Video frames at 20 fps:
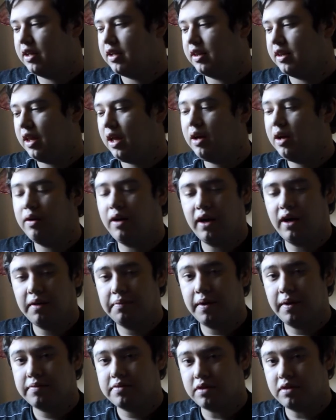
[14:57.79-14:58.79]
Now I am
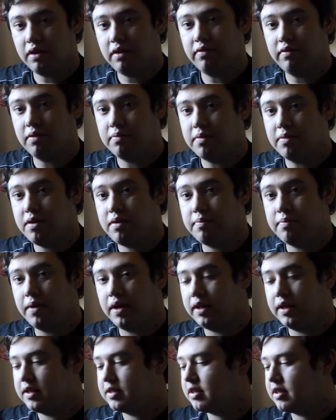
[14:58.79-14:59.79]
absolutely over the moon by
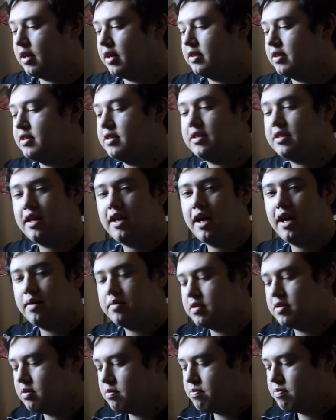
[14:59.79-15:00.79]
this, guys. It's
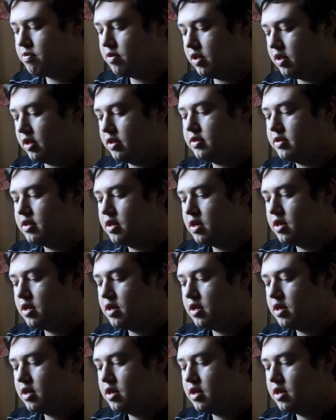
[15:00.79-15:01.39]
absolutely brilliant.